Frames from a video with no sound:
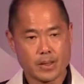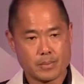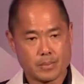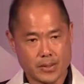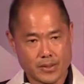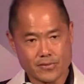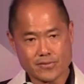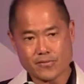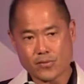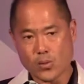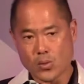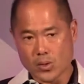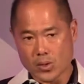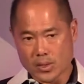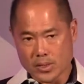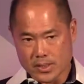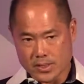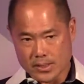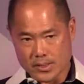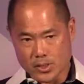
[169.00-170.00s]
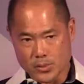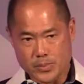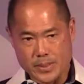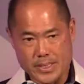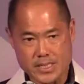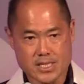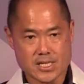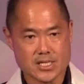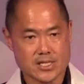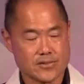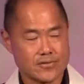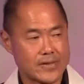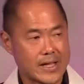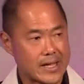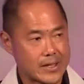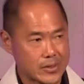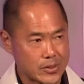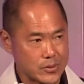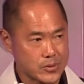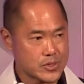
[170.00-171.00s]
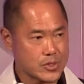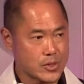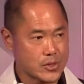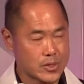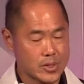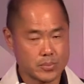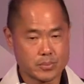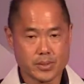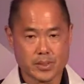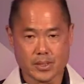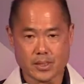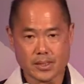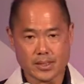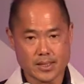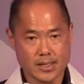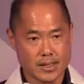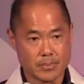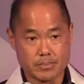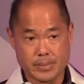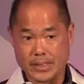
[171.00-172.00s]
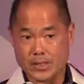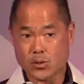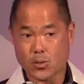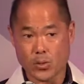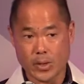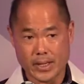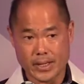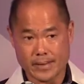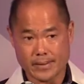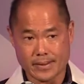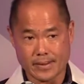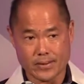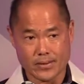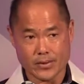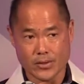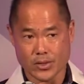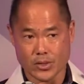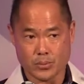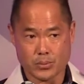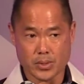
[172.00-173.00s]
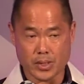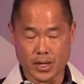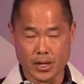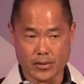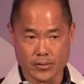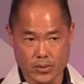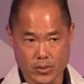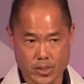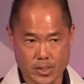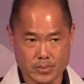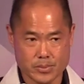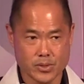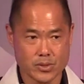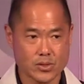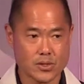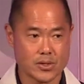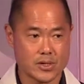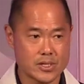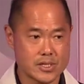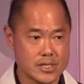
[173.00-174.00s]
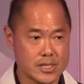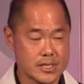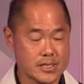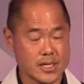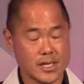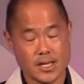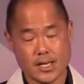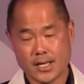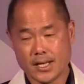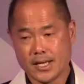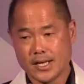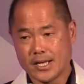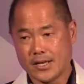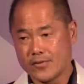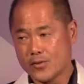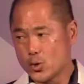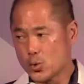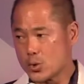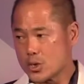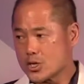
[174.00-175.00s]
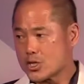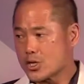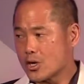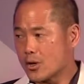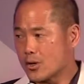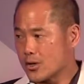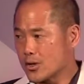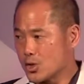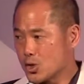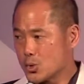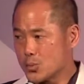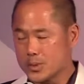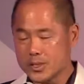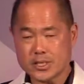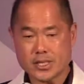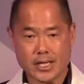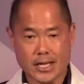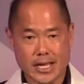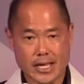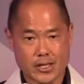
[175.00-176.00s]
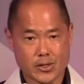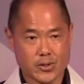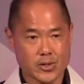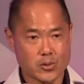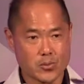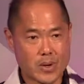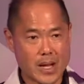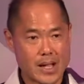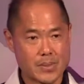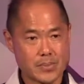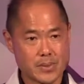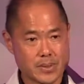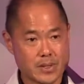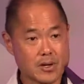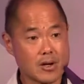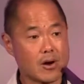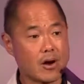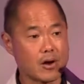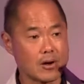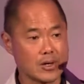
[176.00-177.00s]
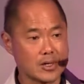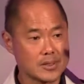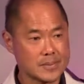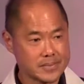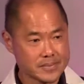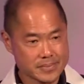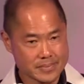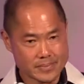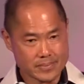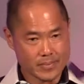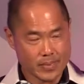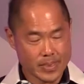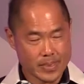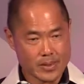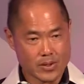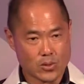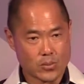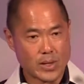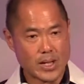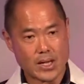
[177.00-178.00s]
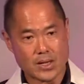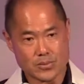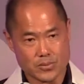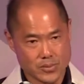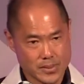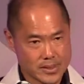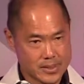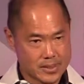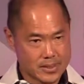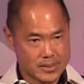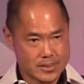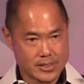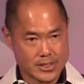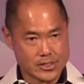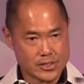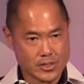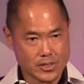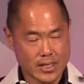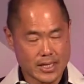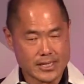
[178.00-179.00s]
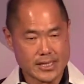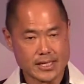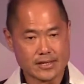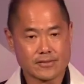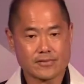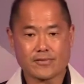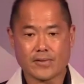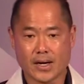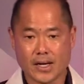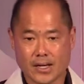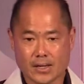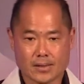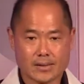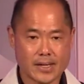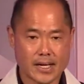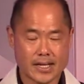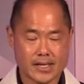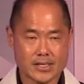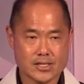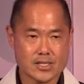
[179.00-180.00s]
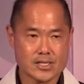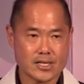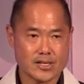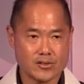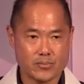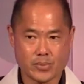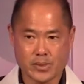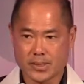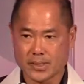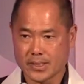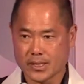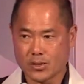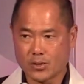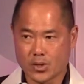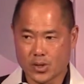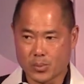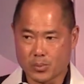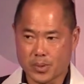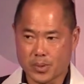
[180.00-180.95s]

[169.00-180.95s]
but for little pieces of value. So you can put a Bitcoin in there, you can put other cryptocurrencies. If you were to start an Uber today, you could wrap a car around with a digital identifier, and instead of building a whole